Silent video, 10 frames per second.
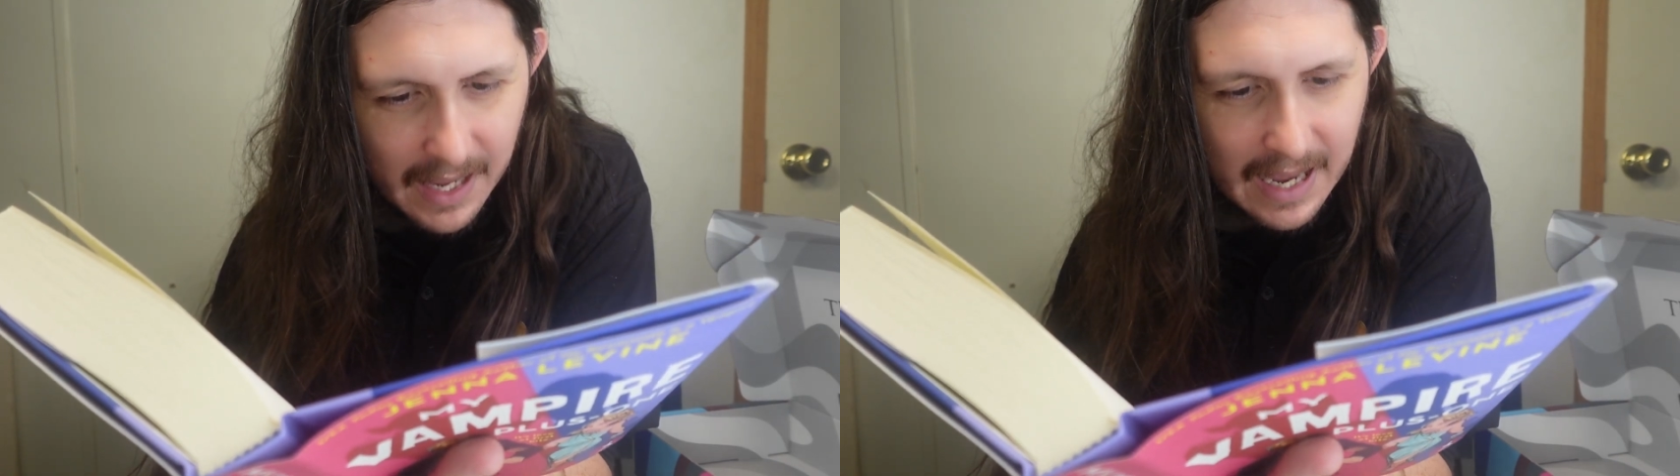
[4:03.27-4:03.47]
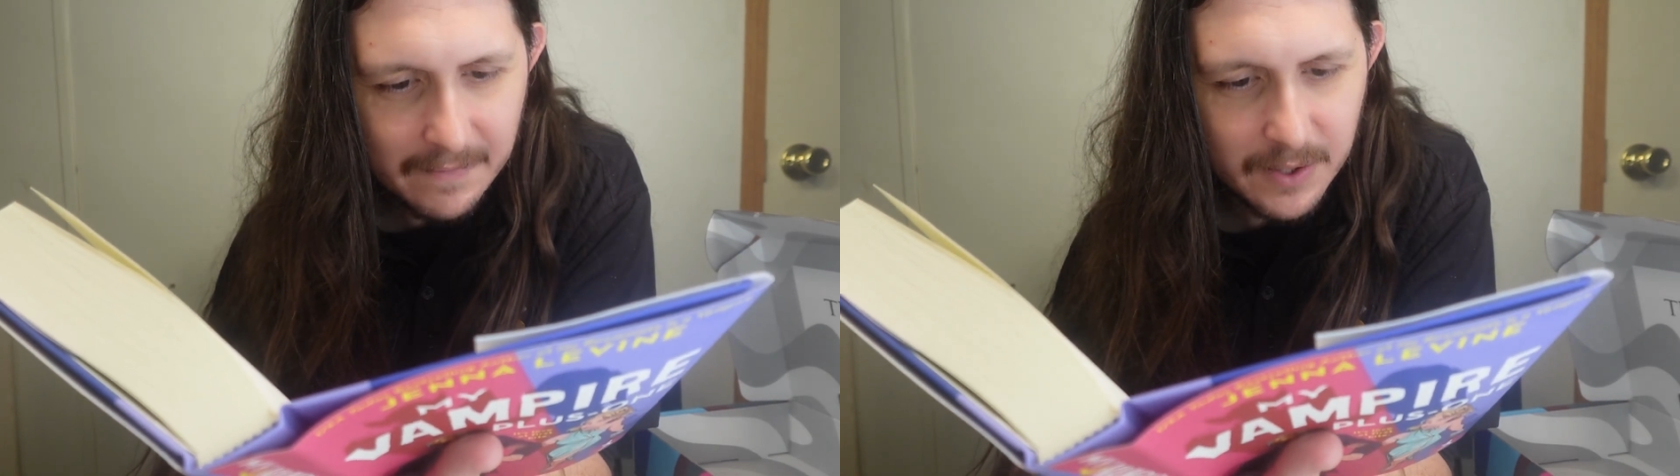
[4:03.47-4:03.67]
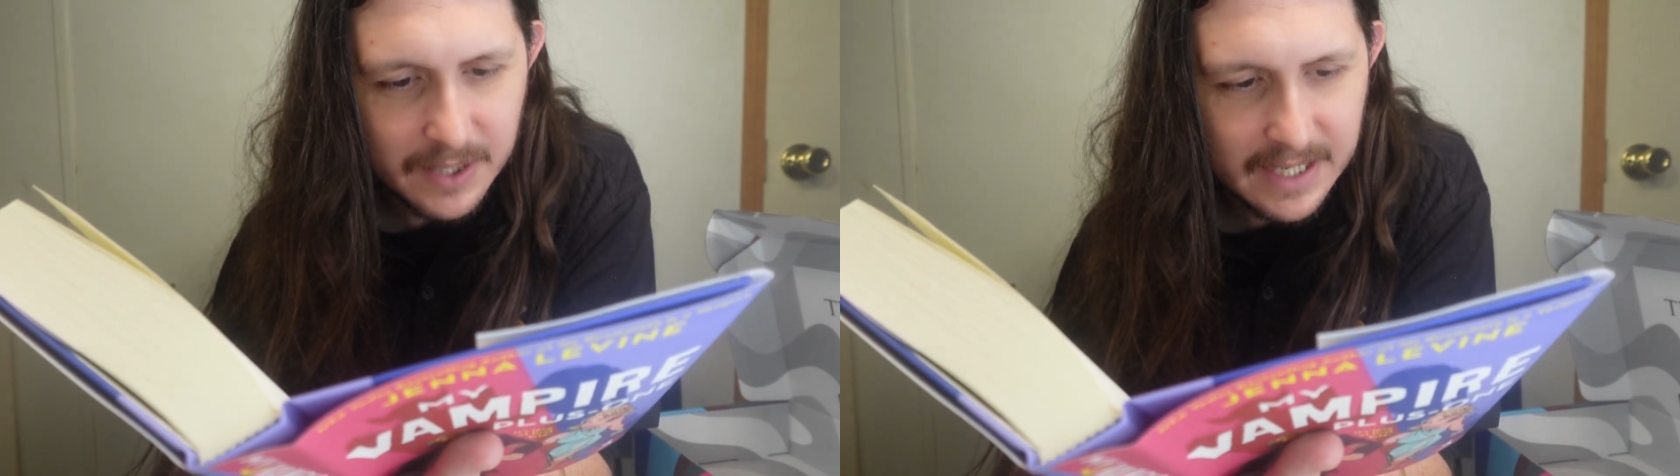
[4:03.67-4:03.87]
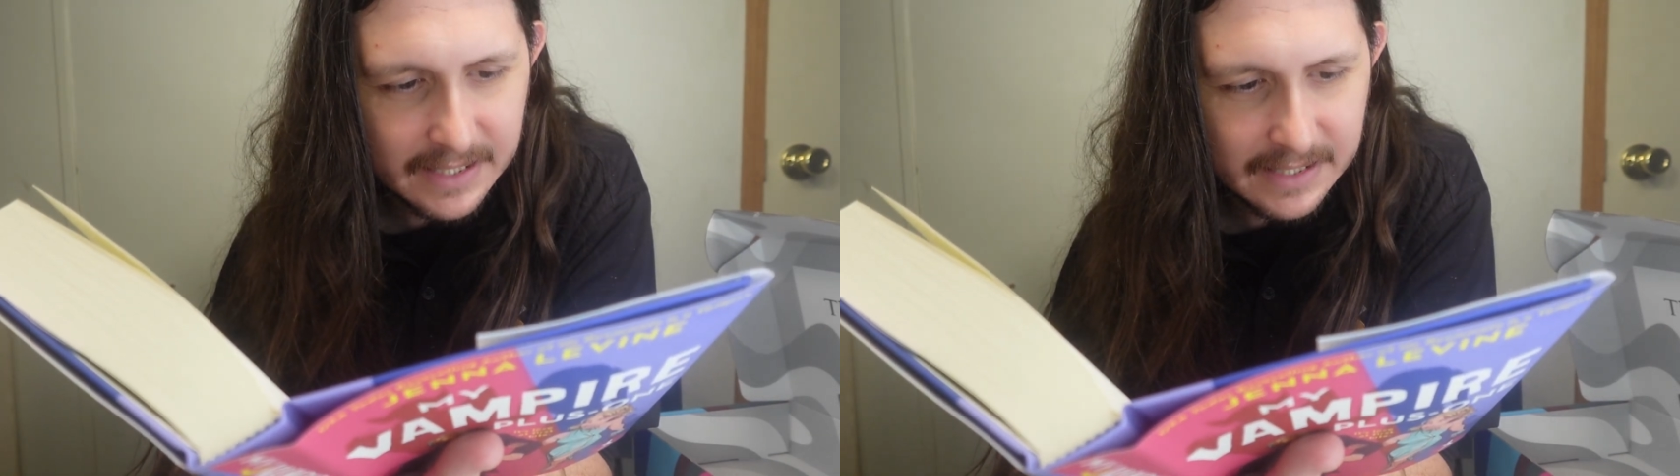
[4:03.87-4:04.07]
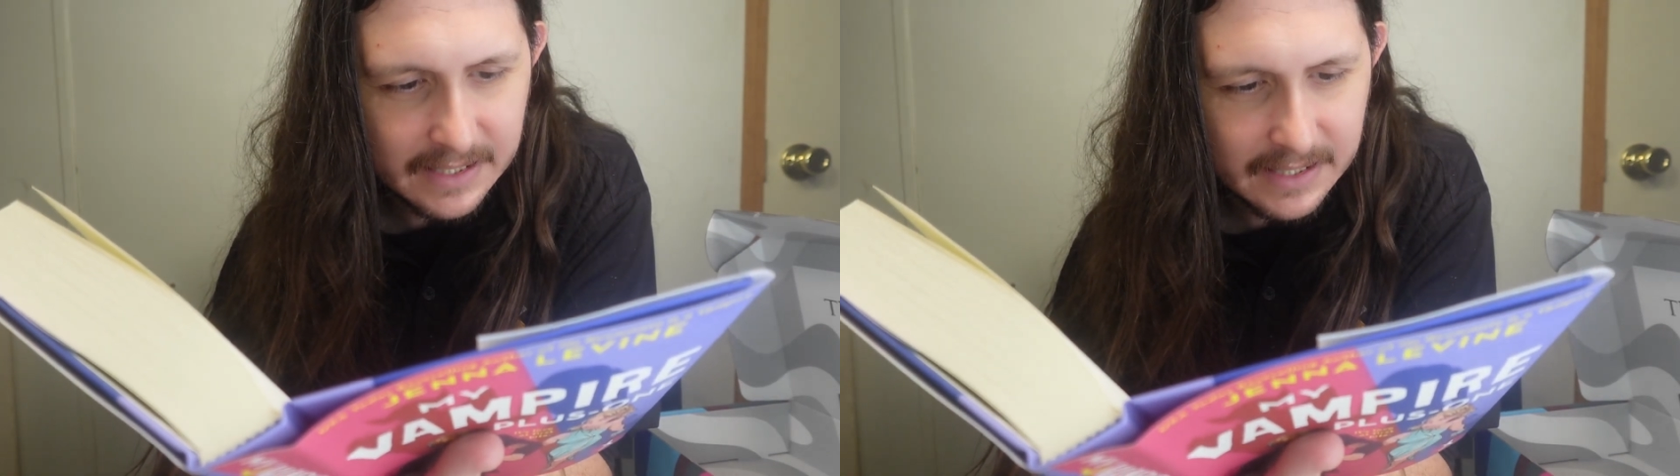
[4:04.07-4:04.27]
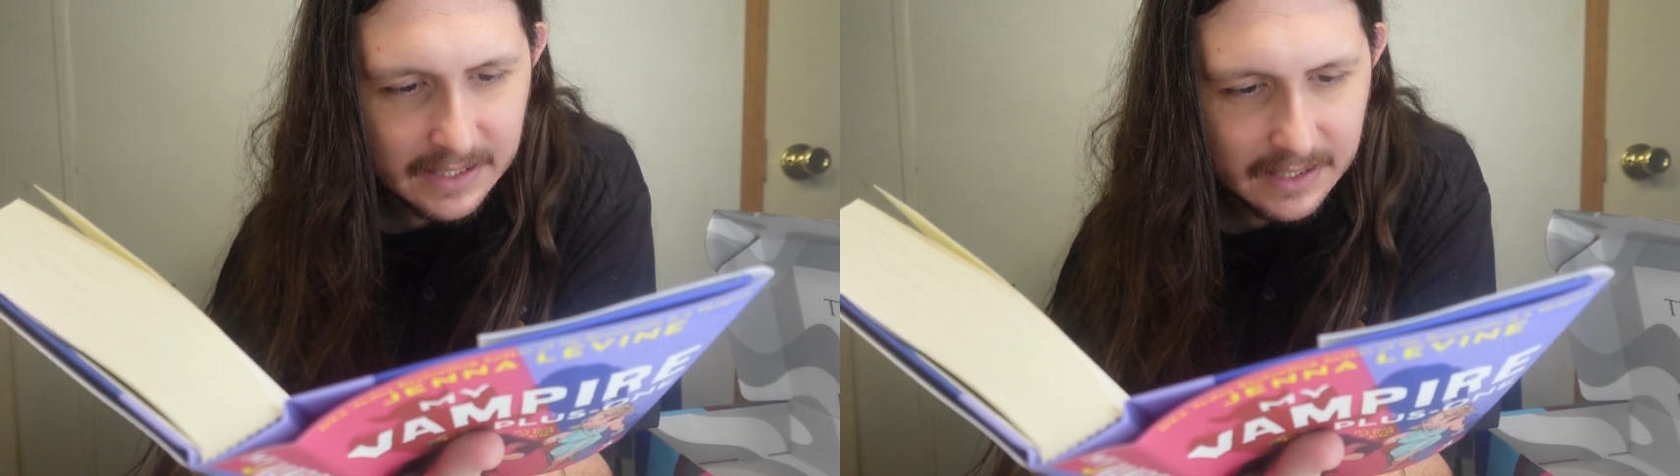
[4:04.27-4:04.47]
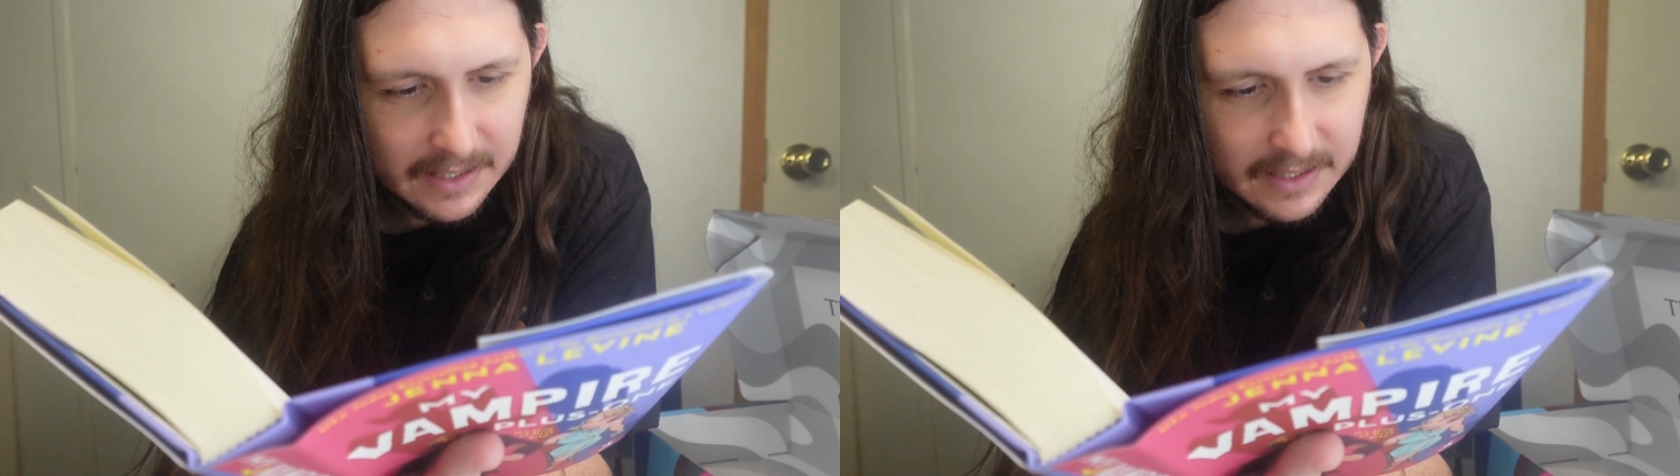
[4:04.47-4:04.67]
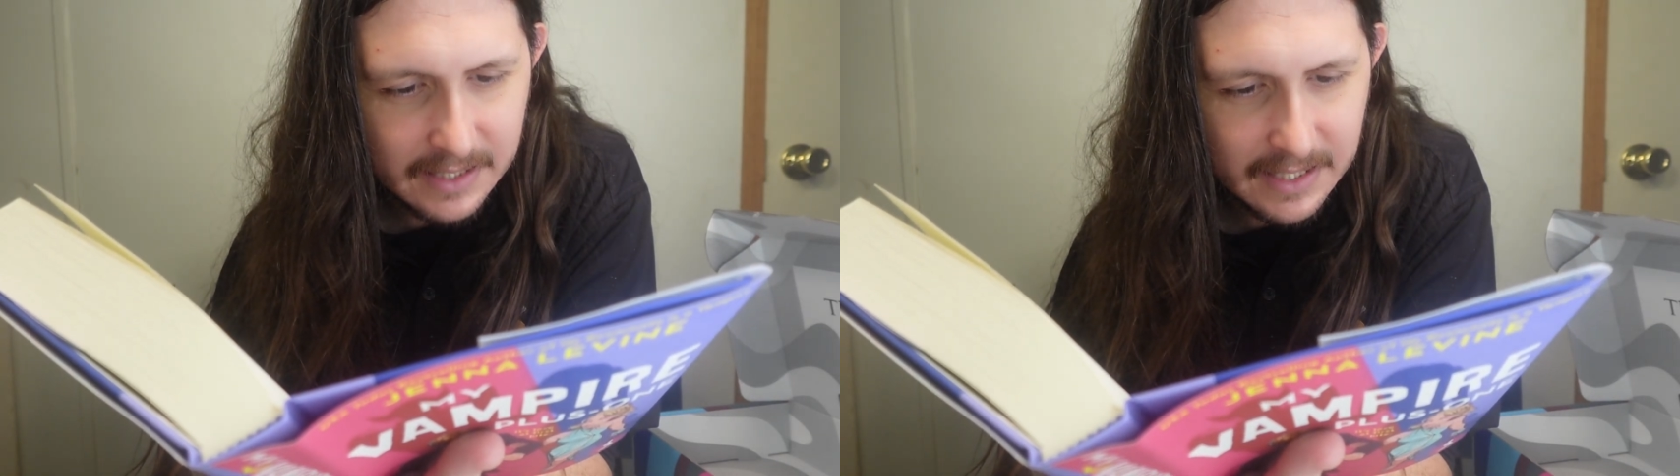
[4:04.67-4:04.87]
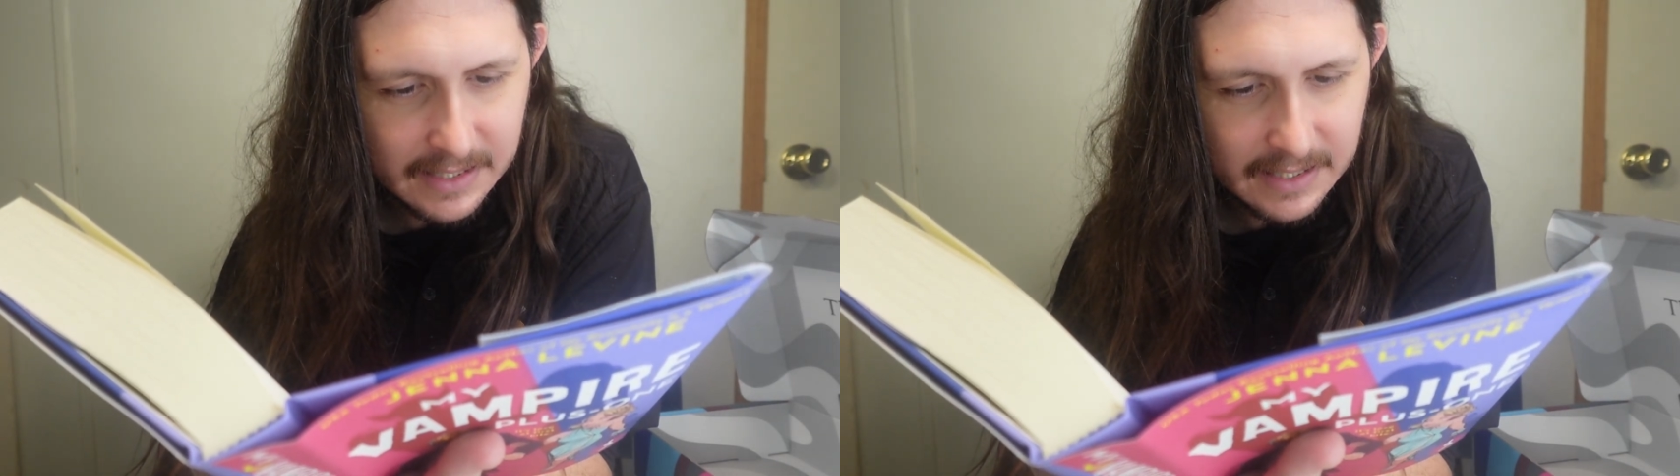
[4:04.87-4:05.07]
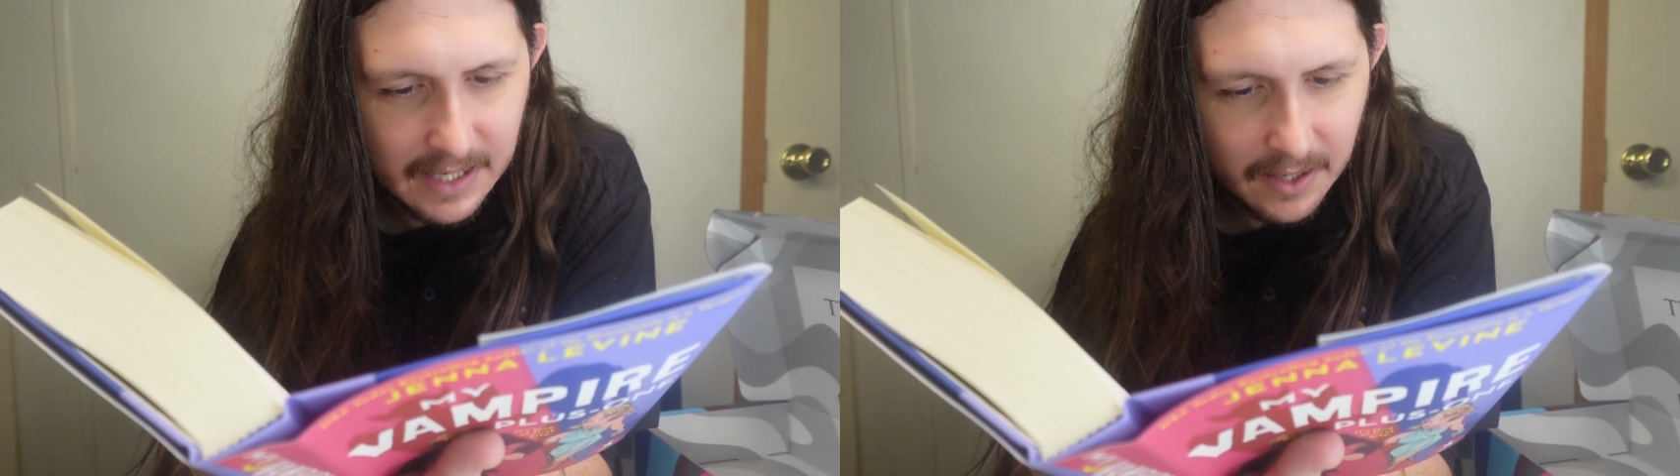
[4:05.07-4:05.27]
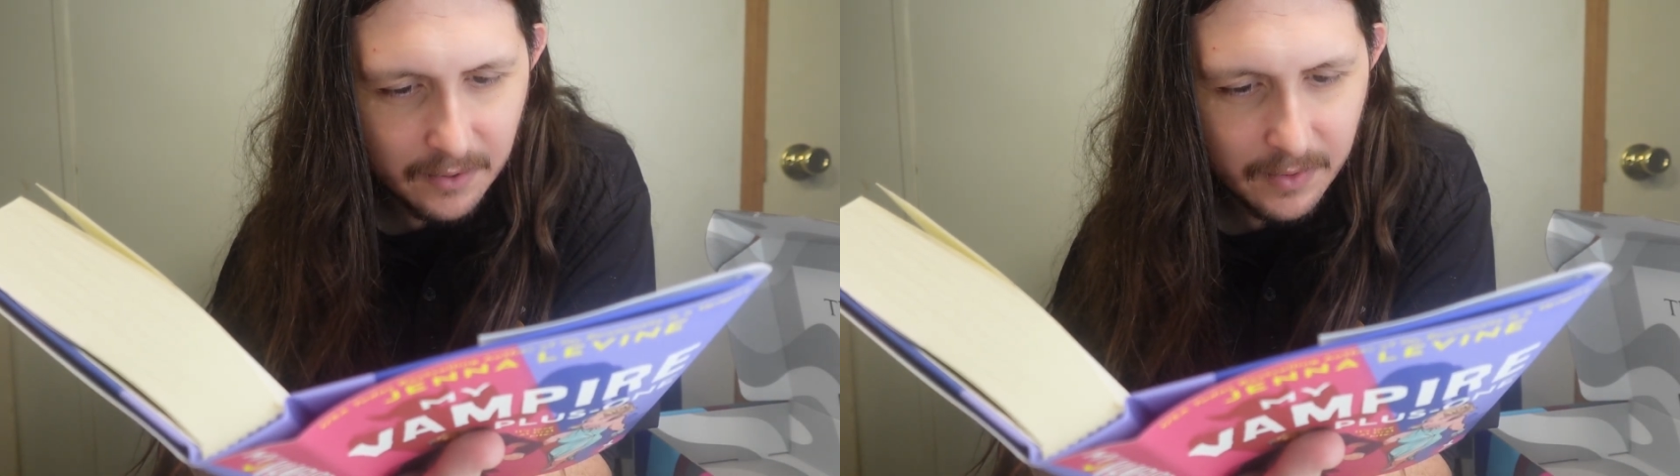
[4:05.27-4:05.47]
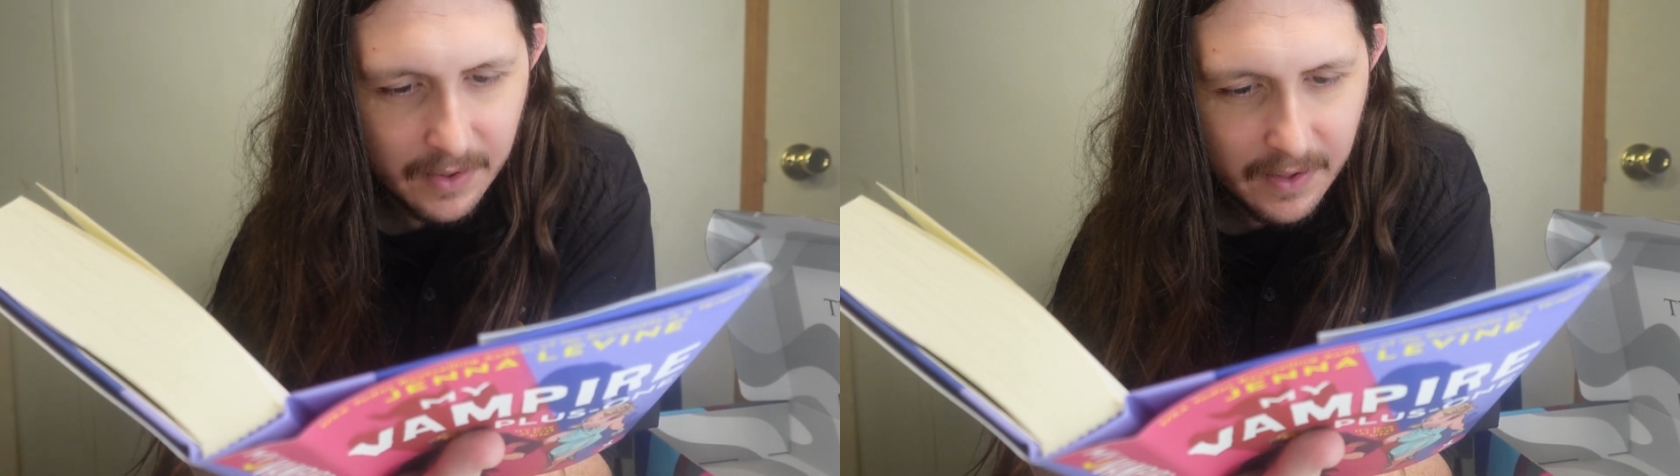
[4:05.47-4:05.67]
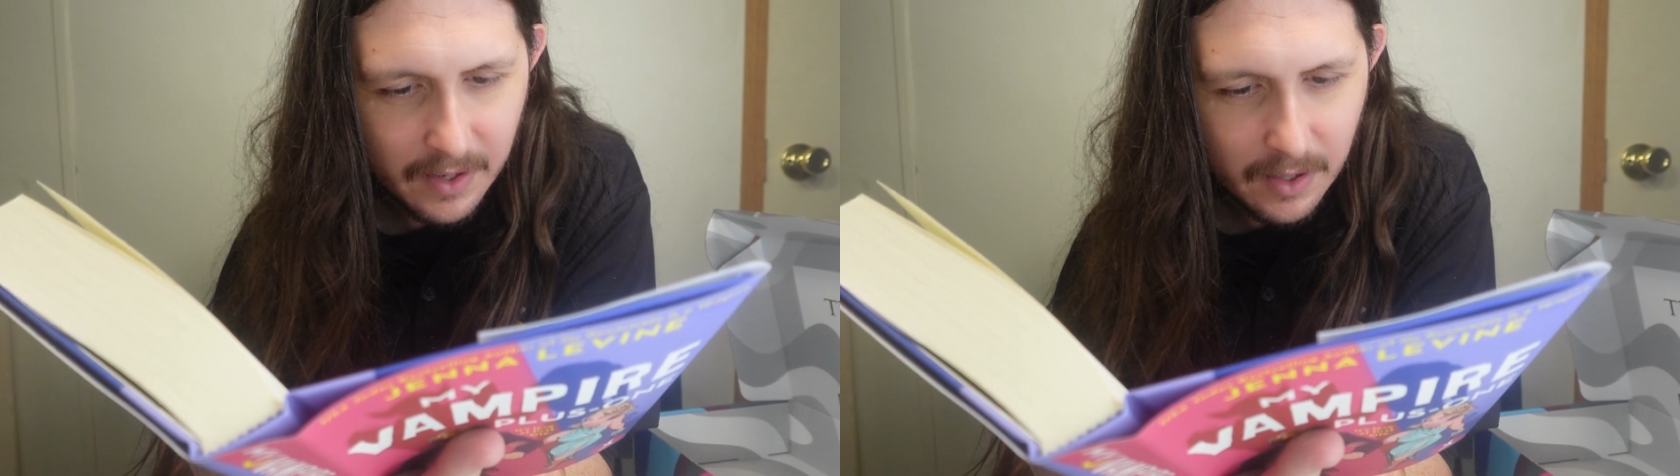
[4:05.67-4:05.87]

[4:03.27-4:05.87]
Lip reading: After a chance encounter with